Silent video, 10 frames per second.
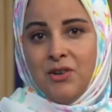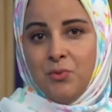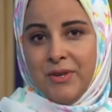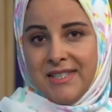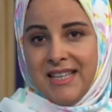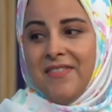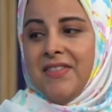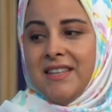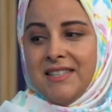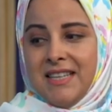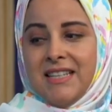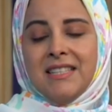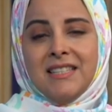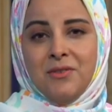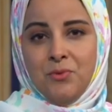We said the
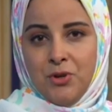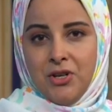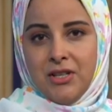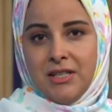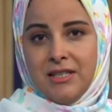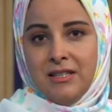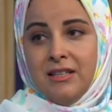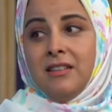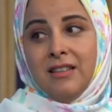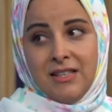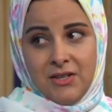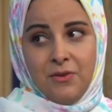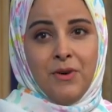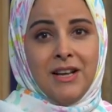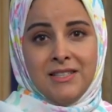six words. Let's
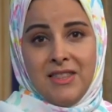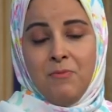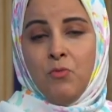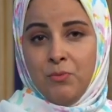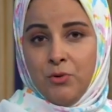revise them one